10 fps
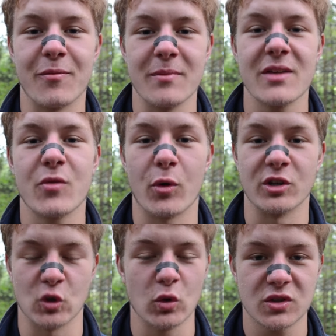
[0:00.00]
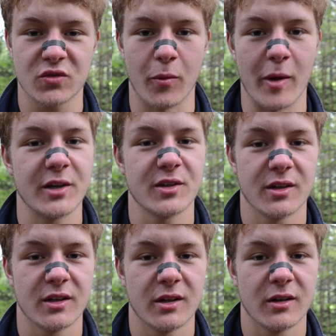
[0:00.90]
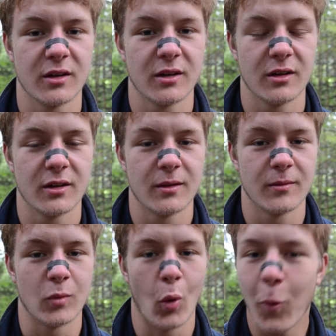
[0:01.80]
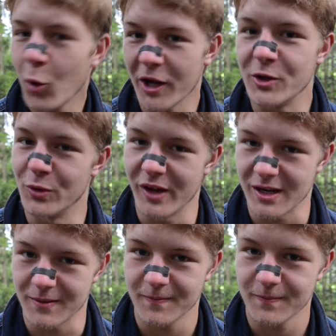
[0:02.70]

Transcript: me the results from it? What would I do then?